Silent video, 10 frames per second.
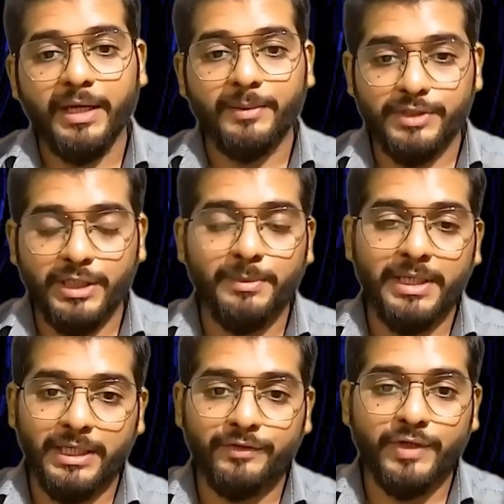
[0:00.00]
I'm still
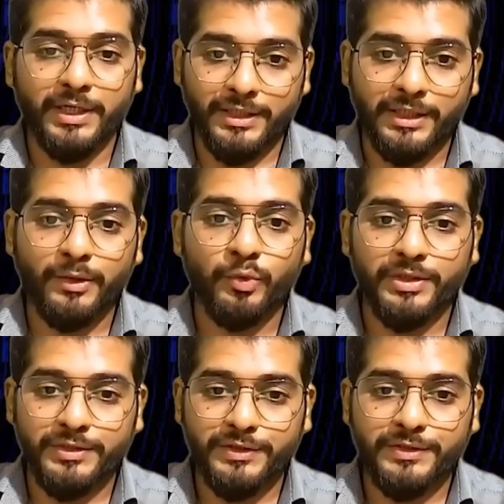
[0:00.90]
making chartered
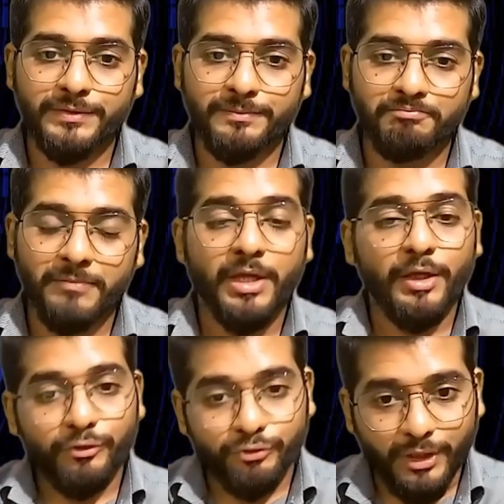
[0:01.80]
accountants.
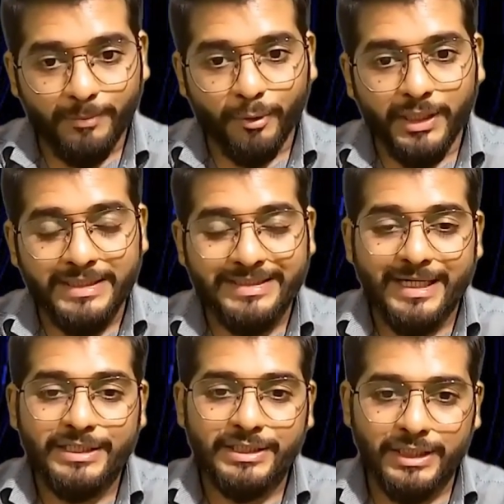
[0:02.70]
So the point is
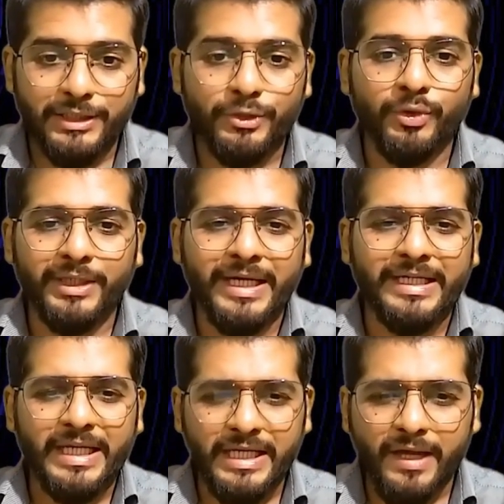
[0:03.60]
I still don't
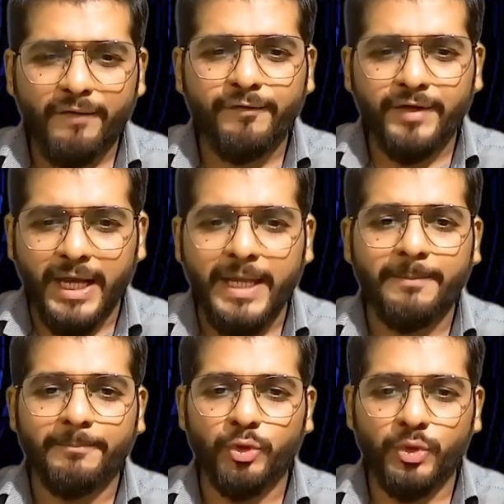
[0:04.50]
get enough
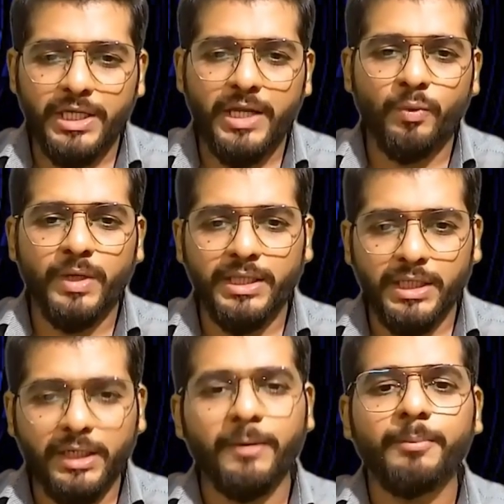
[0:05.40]
time to give in
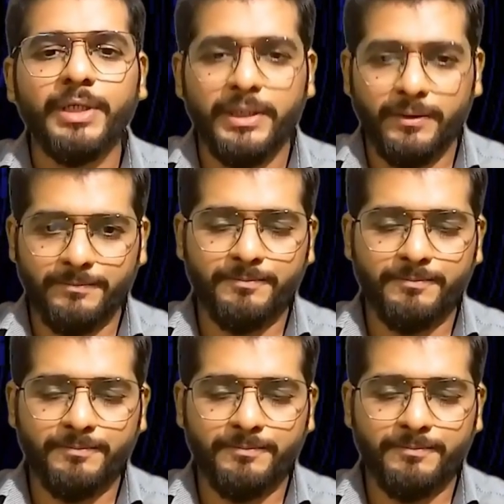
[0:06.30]
the company.